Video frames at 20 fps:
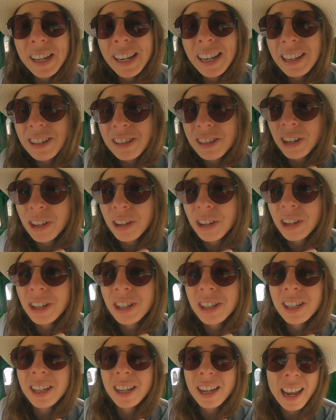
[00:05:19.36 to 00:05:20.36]
feeling so
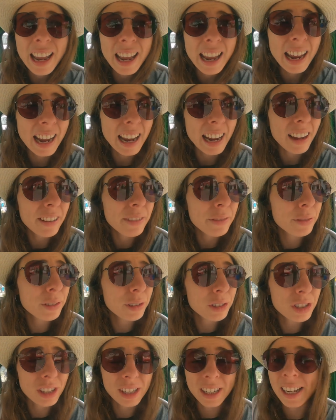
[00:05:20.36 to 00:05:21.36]
good today,
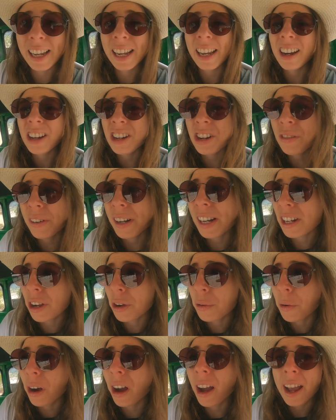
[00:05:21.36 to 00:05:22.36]
unfortunately, and I don't really
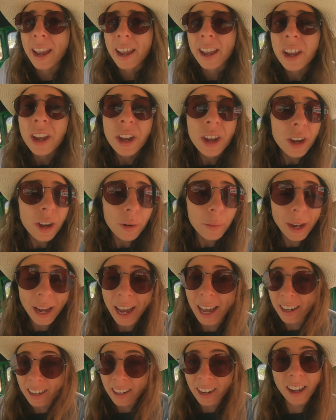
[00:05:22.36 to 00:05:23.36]
know why. We
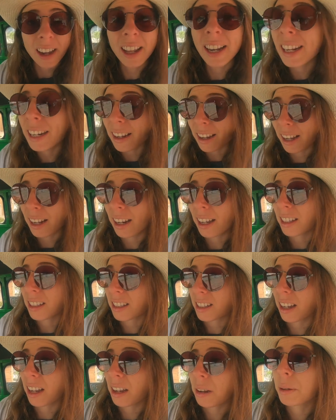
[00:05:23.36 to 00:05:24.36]
had an early night
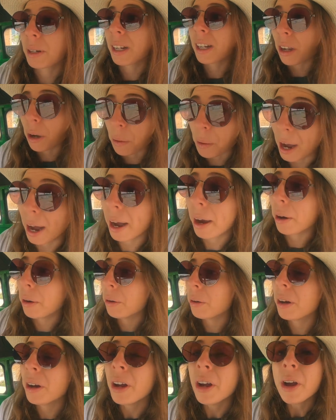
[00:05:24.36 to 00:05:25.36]
last night, we didn't go
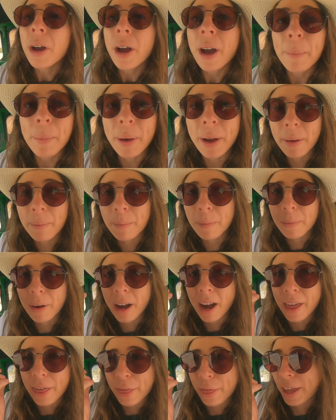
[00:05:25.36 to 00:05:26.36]
out, but
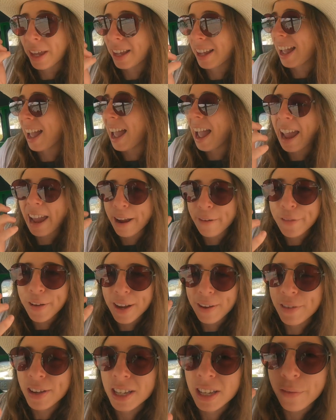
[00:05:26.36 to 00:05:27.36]
I think hay
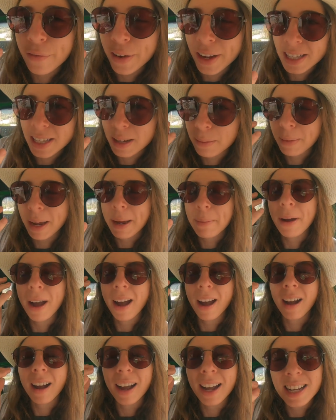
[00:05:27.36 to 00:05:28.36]
fever's affecting me.
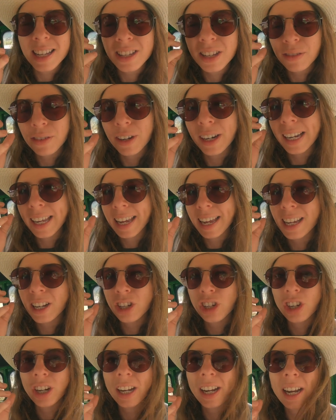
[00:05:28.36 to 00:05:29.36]
My eyes are really
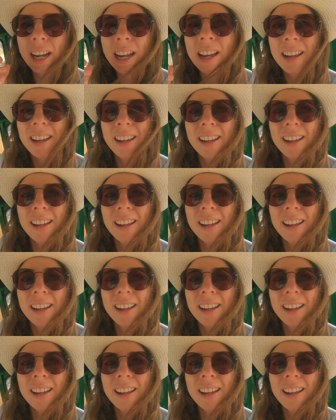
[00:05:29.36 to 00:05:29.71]
itchy,